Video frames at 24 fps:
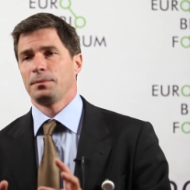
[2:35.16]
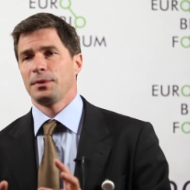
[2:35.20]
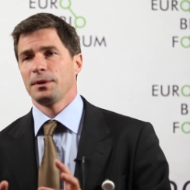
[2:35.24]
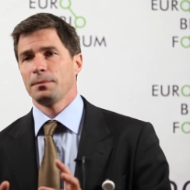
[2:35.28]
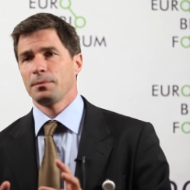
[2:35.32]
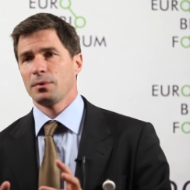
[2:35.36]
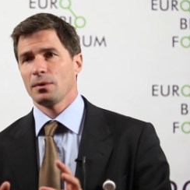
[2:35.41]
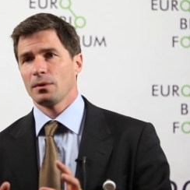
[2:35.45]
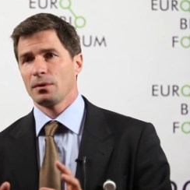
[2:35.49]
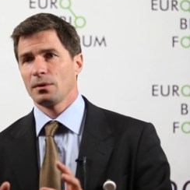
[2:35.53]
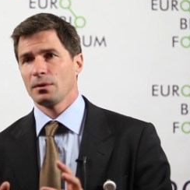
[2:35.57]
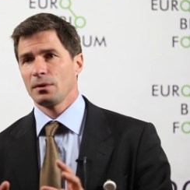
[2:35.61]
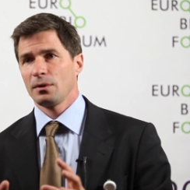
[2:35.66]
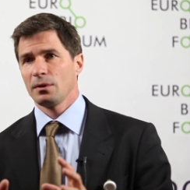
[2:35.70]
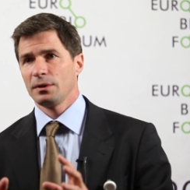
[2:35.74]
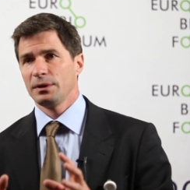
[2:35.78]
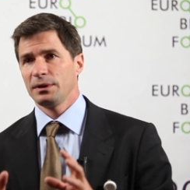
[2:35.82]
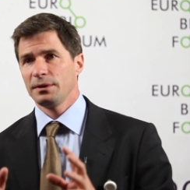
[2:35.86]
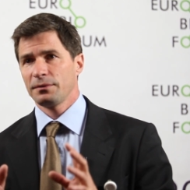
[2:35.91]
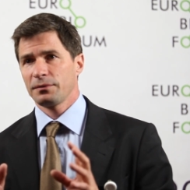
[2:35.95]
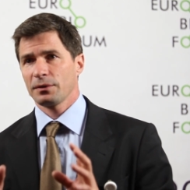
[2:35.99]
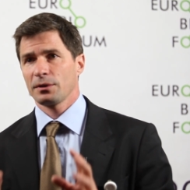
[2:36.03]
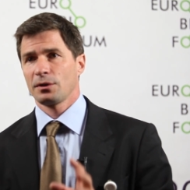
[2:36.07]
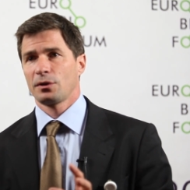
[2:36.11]
people got
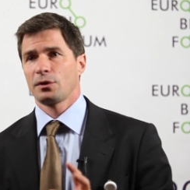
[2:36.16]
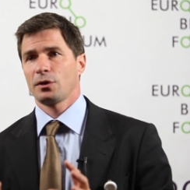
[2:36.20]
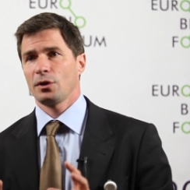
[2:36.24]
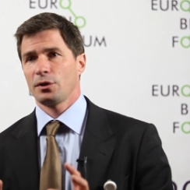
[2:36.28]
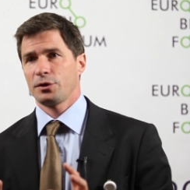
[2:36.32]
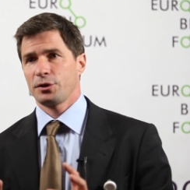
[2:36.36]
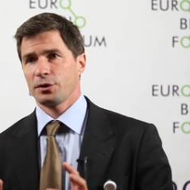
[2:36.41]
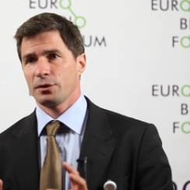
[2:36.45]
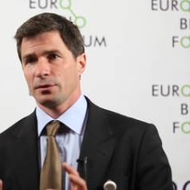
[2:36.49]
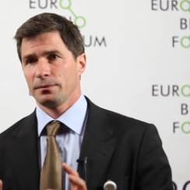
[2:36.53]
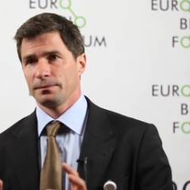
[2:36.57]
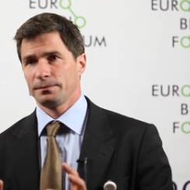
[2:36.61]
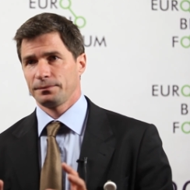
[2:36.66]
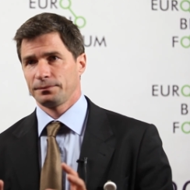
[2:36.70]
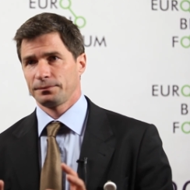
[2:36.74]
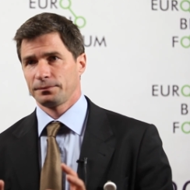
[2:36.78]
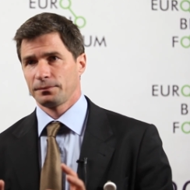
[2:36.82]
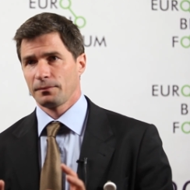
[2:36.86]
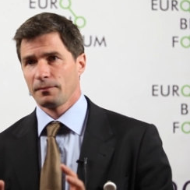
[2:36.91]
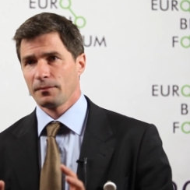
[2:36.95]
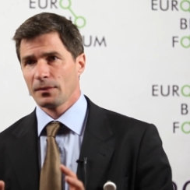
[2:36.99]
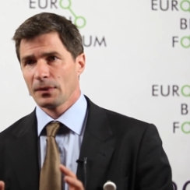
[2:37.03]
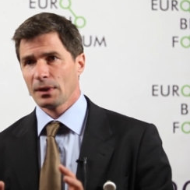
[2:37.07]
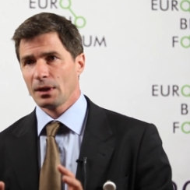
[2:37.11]
different culture.
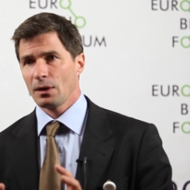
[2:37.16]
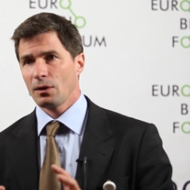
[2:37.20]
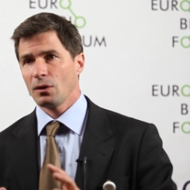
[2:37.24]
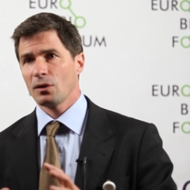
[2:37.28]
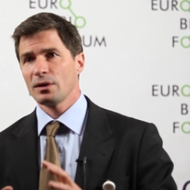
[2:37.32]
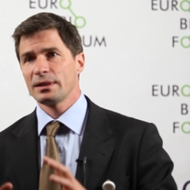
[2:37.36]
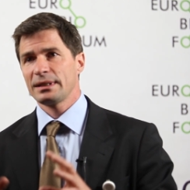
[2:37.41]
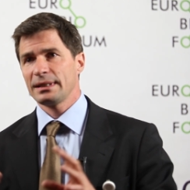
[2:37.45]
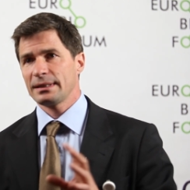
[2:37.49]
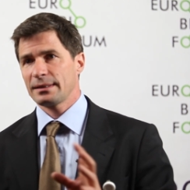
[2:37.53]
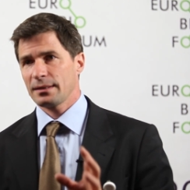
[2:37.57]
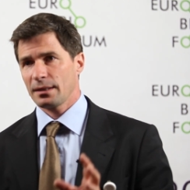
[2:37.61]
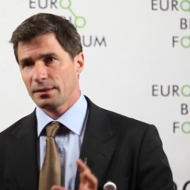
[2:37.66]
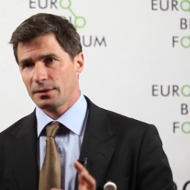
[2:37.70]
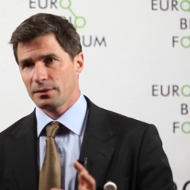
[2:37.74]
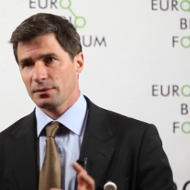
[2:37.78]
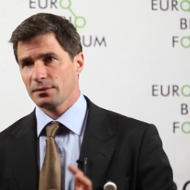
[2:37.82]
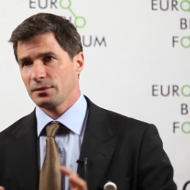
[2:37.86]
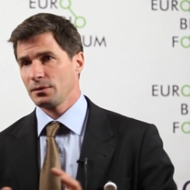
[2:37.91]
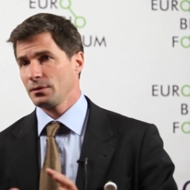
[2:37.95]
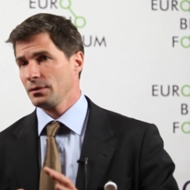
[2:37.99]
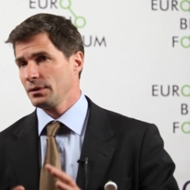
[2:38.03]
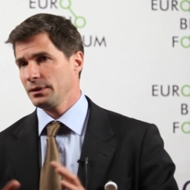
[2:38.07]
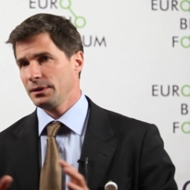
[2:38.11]
All these
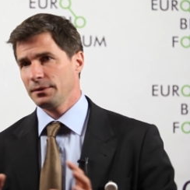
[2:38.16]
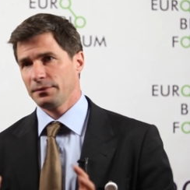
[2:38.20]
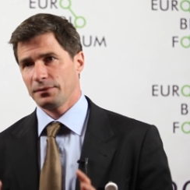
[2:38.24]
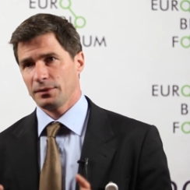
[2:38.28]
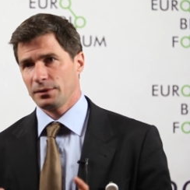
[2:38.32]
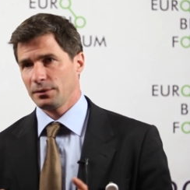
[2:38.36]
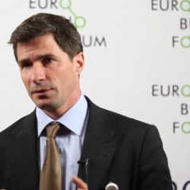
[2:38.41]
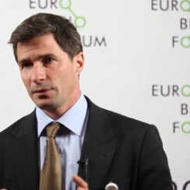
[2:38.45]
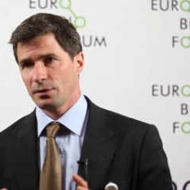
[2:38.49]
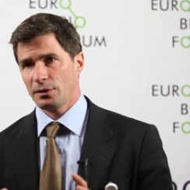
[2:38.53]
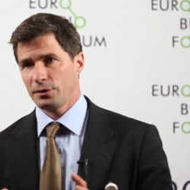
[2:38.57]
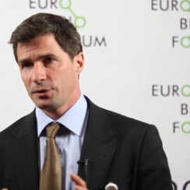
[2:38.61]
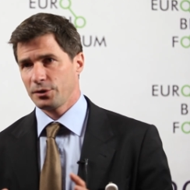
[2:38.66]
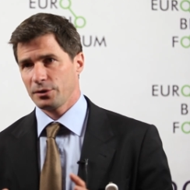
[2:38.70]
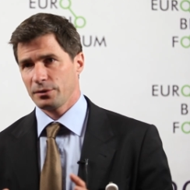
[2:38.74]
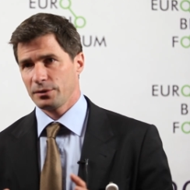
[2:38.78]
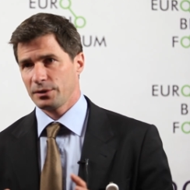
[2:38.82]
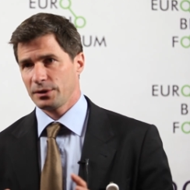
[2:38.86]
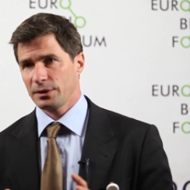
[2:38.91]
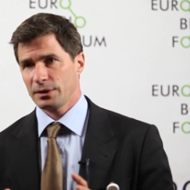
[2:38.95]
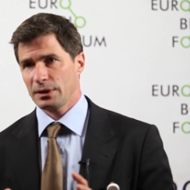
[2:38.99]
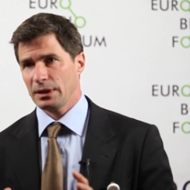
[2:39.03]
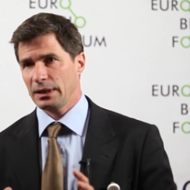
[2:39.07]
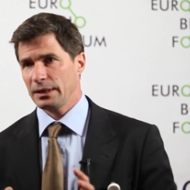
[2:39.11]
actors got different cultures,